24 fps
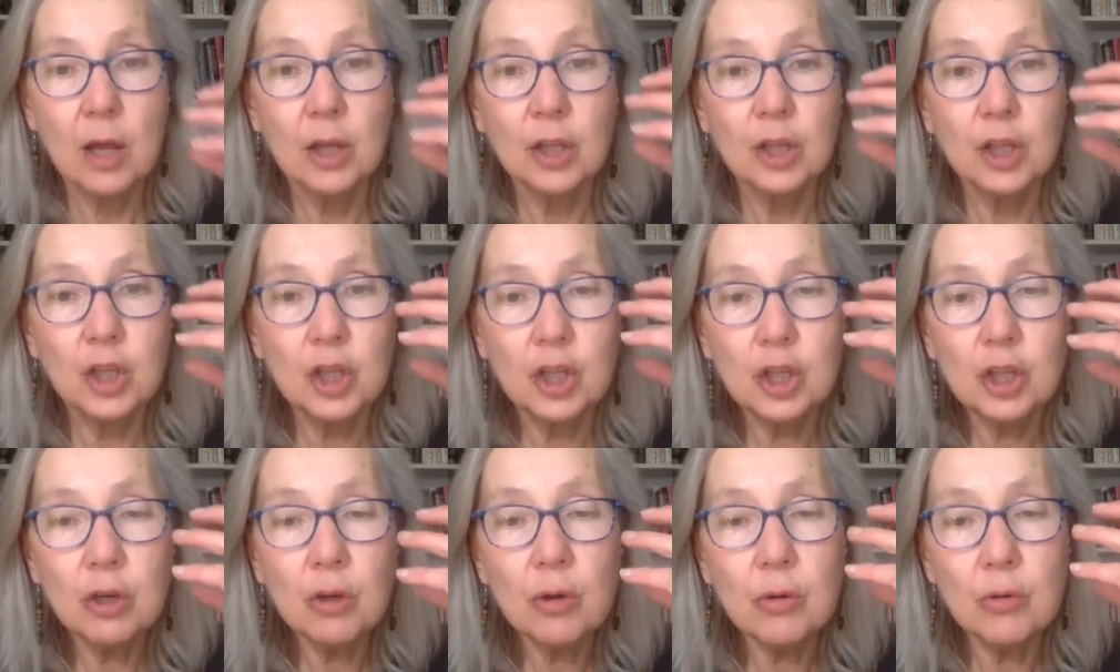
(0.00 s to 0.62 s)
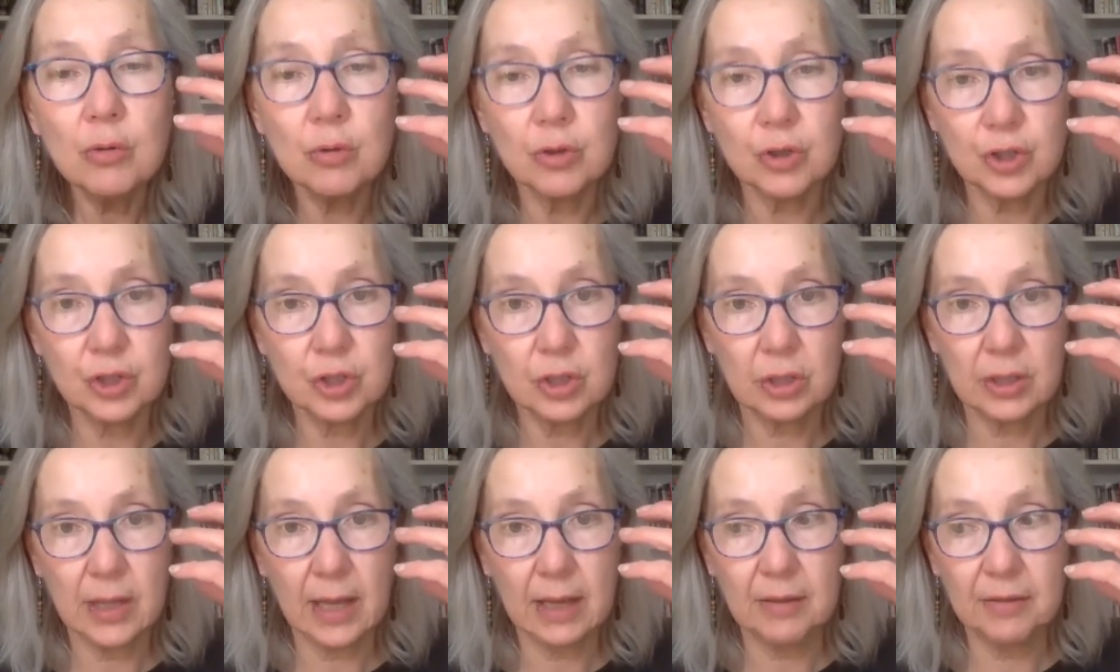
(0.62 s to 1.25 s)

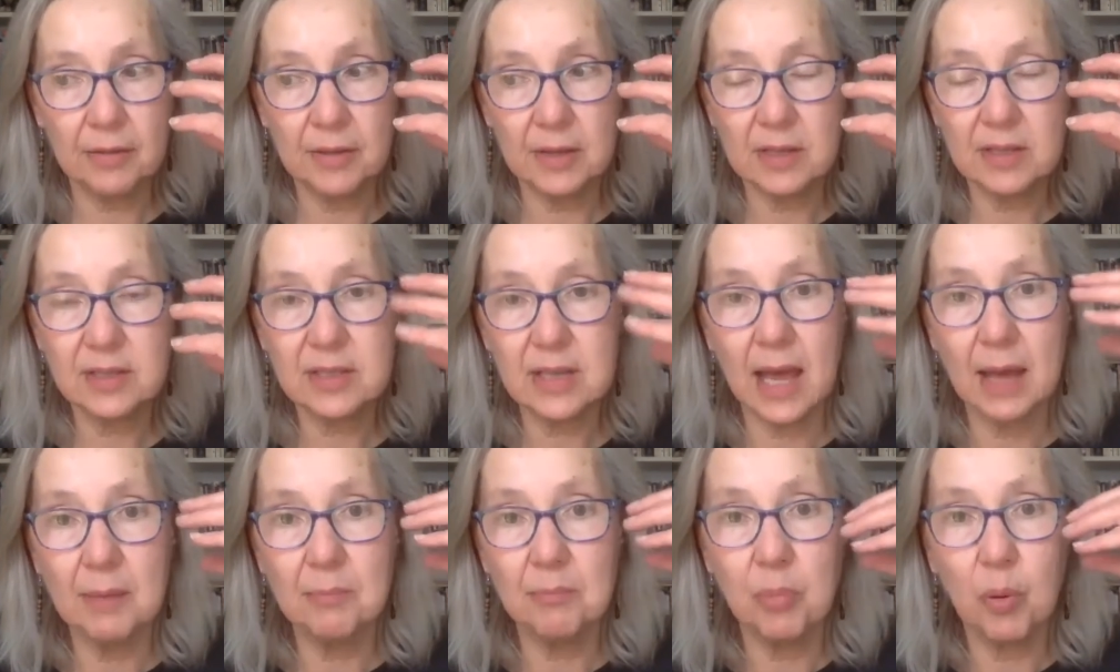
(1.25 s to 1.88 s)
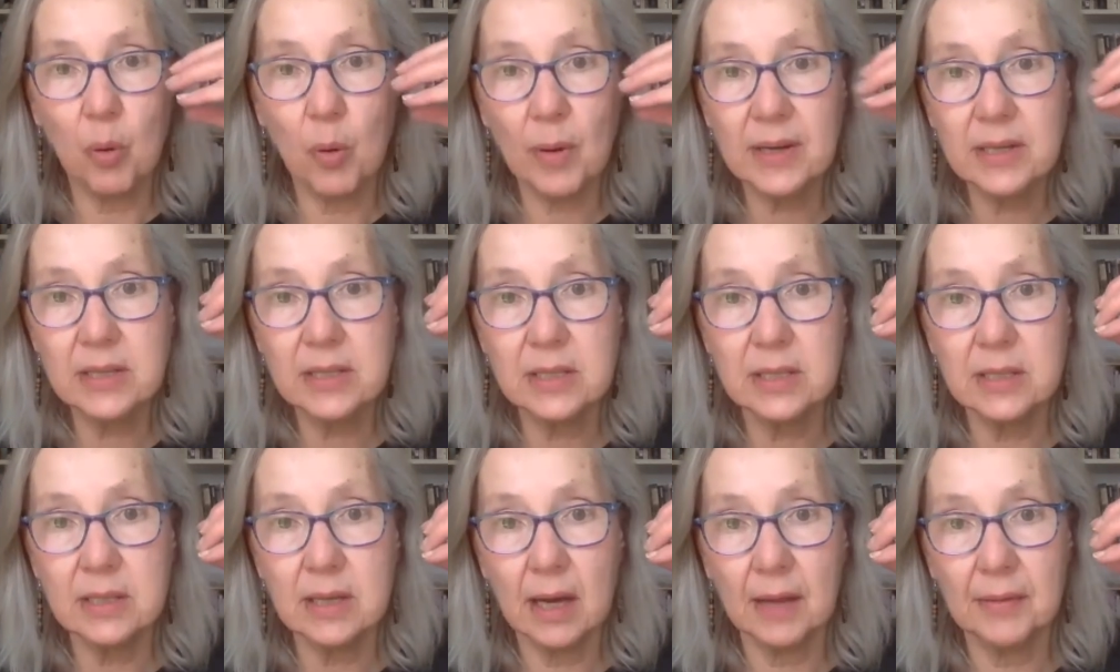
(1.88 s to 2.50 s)
Huge like this and
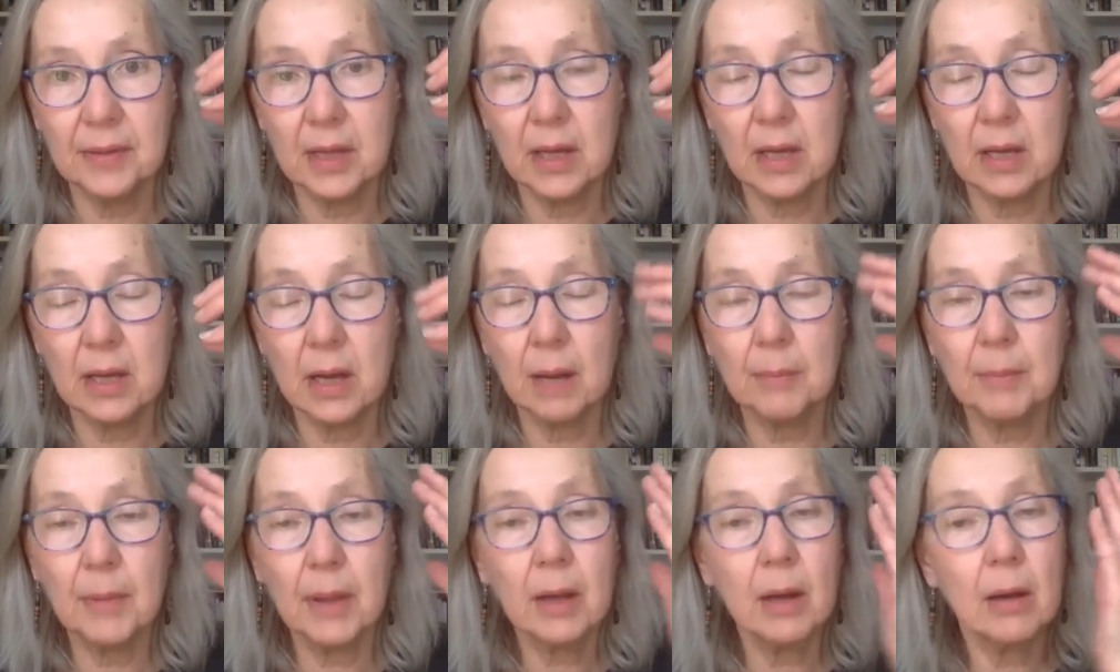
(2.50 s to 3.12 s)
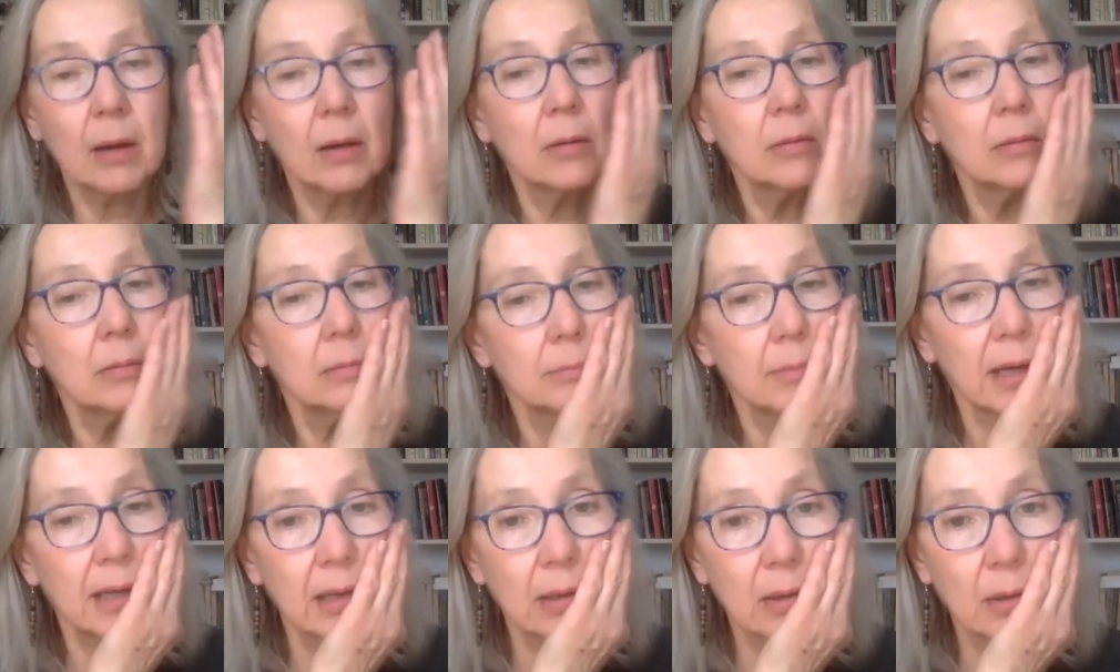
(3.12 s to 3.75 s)
pointy on the end. I'm like, oh
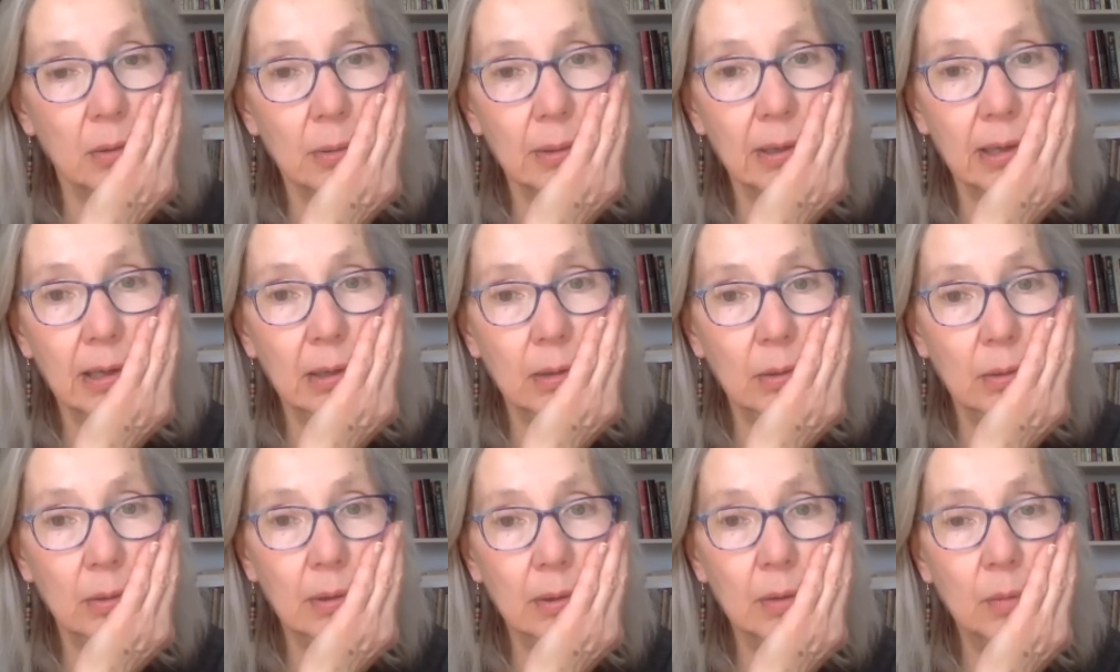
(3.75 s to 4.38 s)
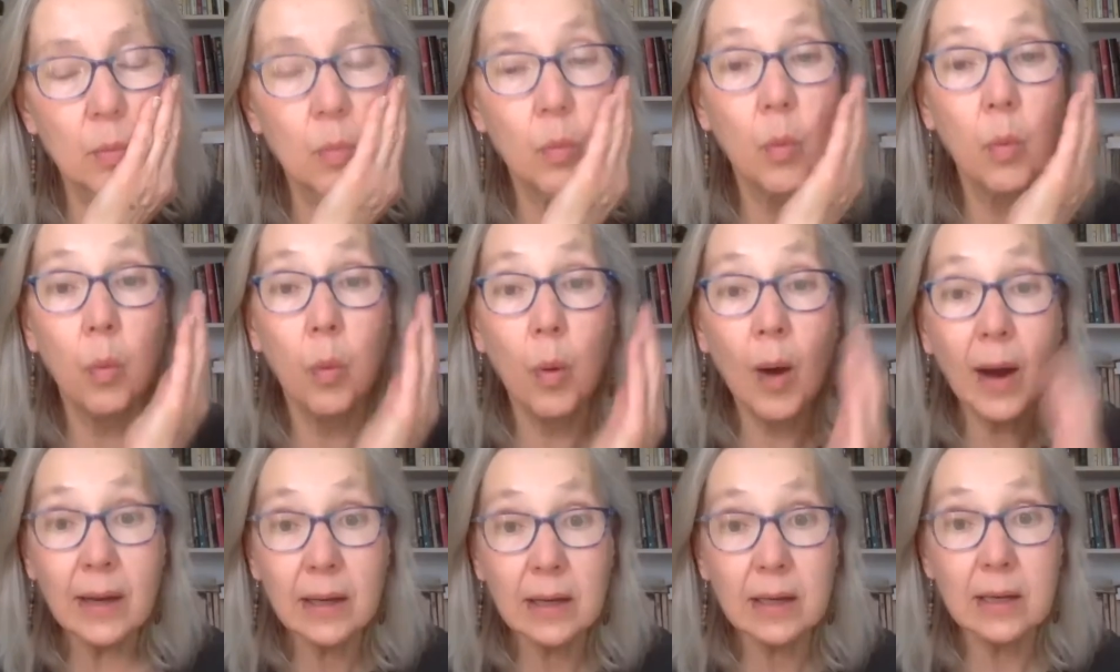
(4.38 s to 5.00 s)
my Lordy Lord,
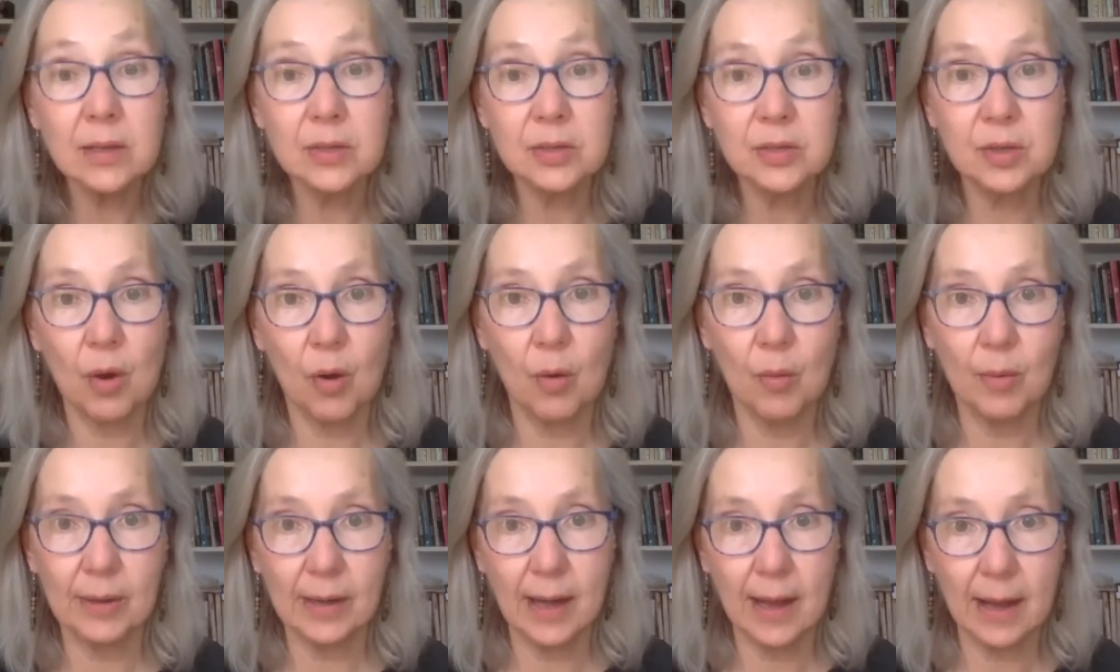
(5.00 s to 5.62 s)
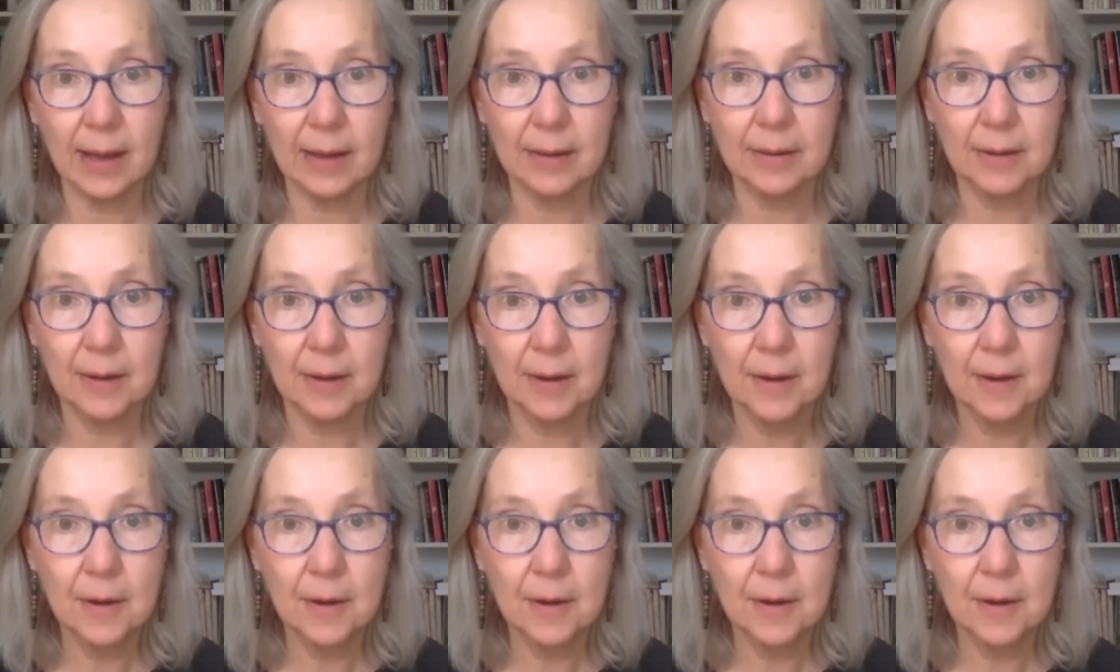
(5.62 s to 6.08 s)
what is going on?